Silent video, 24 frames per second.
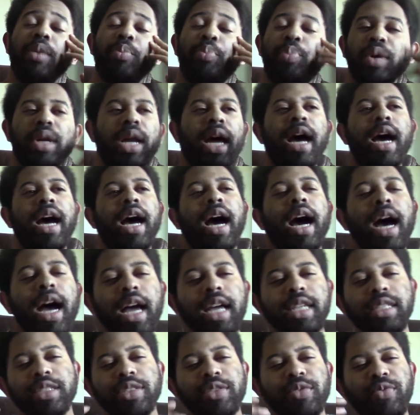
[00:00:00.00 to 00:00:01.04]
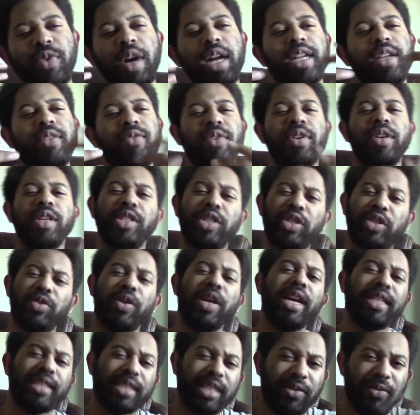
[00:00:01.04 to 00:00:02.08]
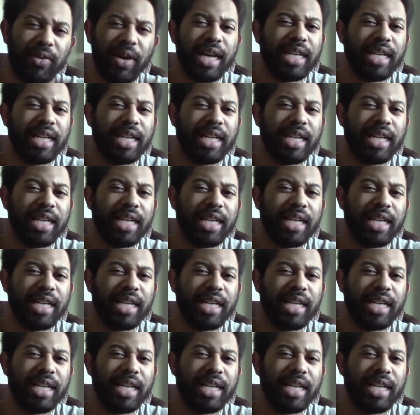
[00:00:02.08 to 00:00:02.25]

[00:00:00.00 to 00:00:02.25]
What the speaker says: But I just find it very strange that if